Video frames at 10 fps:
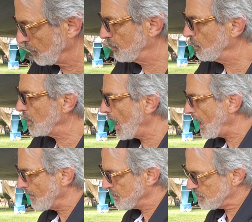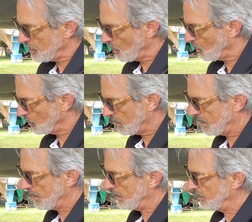to do that, I'm just going to hold
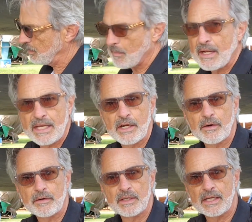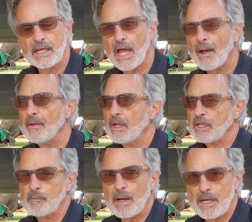it here. You might hear the
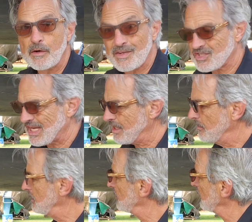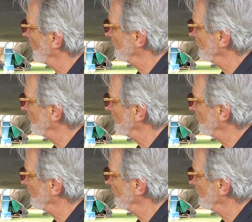sound.